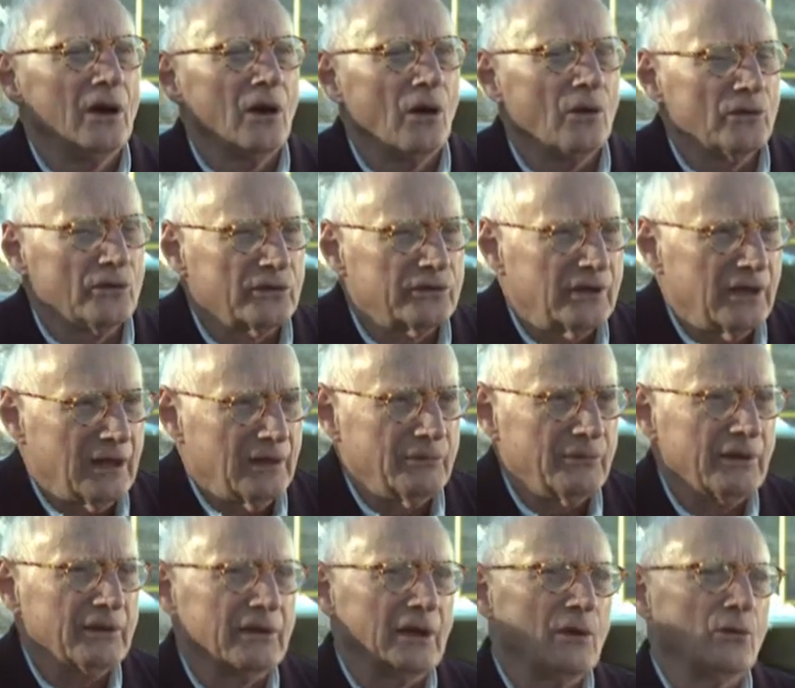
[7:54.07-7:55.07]
on the team
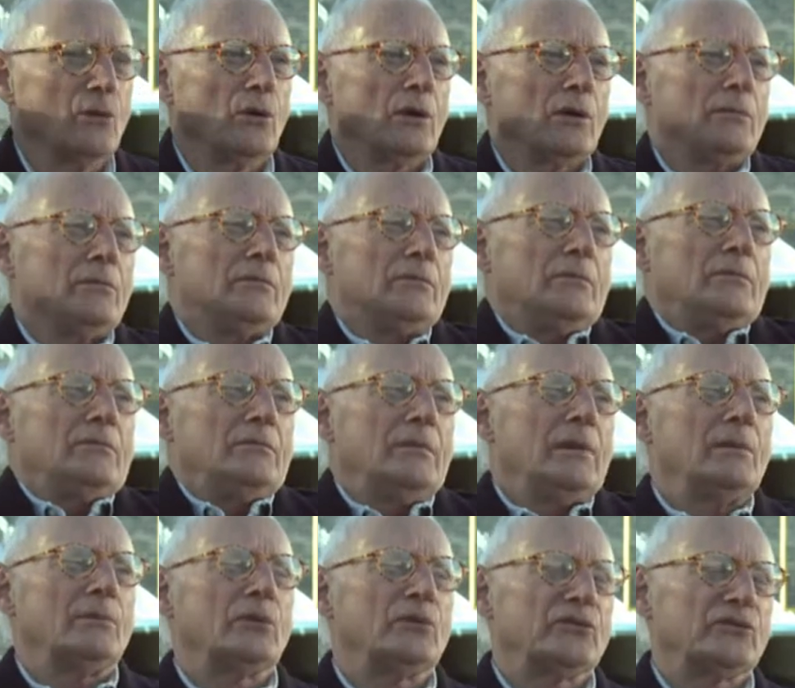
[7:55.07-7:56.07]
than there were
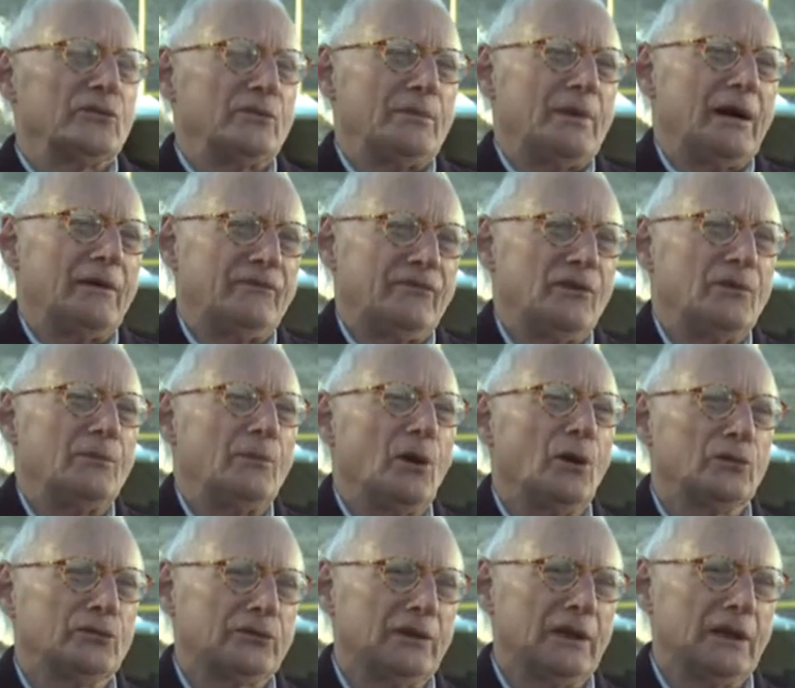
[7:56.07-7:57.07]
members of my
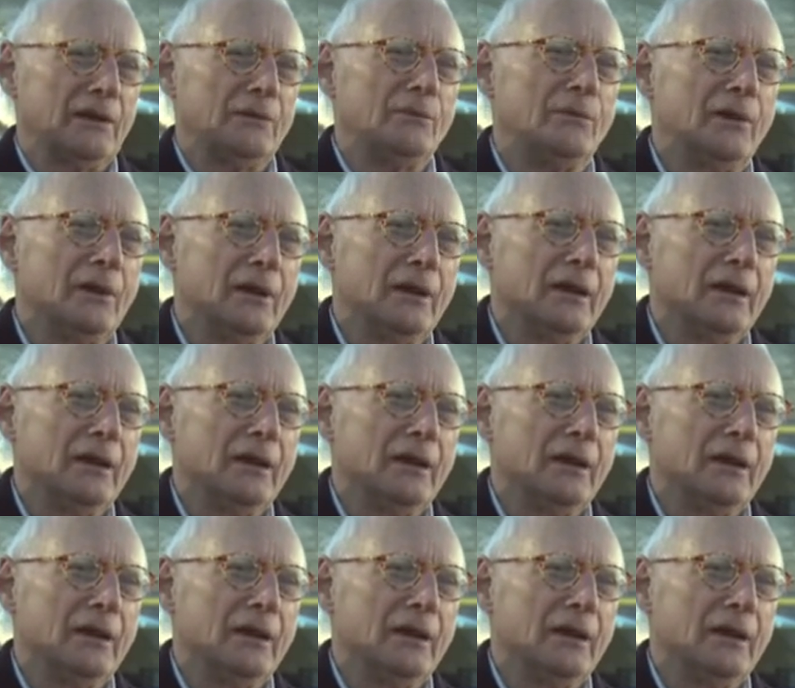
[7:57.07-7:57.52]
football team